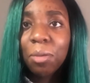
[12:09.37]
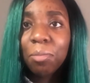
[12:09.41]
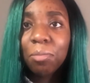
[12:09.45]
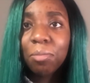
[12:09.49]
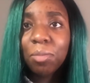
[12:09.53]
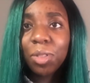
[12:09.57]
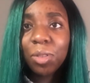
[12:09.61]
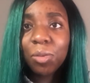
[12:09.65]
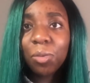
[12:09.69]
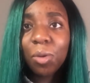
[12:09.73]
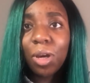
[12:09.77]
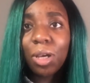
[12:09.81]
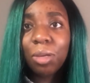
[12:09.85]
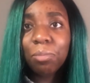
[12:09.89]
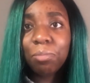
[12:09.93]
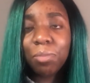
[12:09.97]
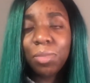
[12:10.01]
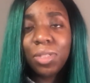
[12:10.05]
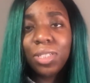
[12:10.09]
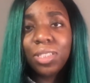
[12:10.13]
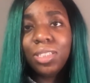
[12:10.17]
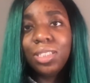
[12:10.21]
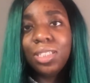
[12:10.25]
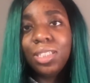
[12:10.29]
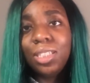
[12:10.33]
be quite
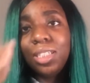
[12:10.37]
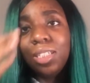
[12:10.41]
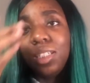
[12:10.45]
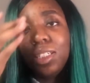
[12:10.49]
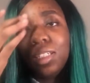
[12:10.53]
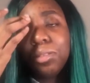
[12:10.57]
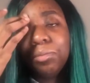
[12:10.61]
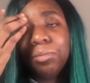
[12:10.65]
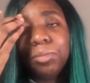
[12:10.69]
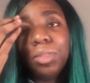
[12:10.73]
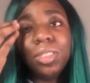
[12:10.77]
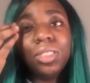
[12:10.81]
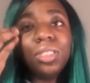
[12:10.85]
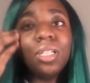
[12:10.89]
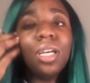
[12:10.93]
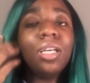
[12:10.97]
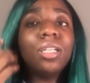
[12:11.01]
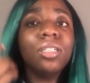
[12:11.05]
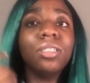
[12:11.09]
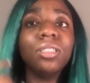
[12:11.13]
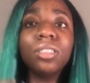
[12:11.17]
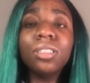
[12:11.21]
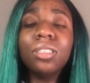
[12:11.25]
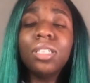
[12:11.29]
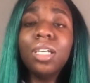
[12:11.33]
busy, it can be a
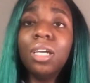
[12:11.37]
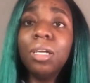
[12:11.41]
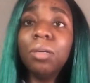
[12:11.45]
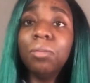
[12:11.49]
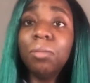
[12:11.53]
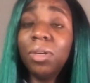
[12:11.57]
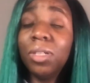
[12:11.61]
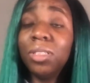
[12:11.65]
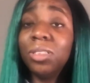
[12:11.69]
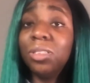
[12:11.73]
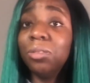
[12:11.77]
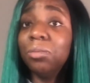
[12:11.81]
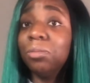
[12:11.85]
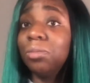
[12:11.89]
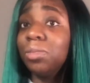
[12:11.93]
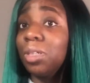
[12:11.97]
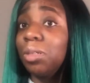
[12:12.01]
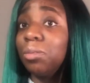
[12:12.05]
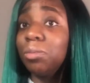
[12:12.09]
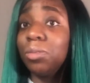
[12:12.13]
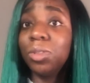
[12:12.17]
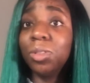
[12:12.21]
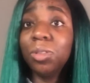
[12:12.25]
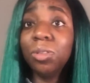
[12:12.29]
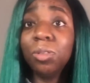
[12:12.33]
challenging time, and
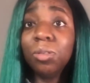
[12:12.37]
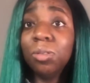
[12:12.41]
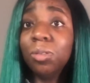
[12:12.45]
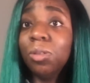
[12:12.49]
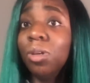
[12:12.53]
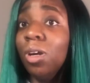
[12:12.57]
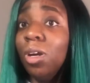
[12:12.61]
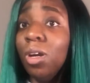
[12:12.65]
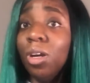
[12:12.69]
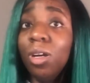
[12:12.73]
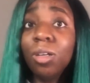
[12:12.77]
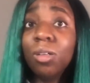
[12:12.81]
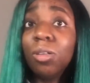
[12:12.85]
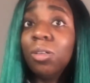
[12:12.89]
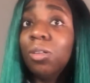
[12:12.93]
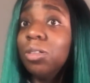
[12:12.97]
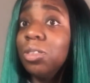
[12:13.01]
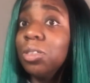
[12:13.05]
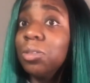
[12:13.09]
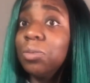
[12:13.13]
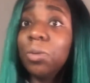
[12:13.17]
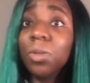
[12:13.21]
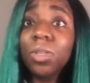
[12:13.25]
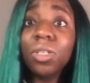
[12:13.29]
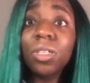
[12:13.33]
sometimes
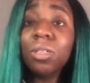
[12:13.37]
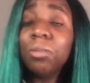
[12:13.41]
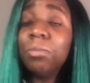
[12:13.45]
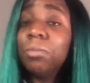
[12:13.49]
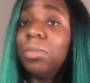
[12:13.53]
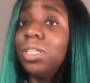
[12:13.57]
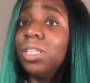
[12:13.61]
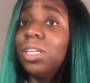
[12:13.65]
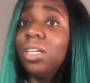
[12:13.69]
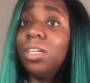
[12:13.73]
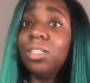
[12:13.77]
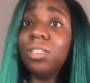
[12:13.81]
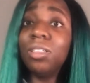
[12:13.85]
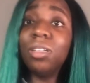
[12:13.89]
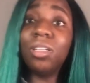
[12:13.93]
coursework can be there and you're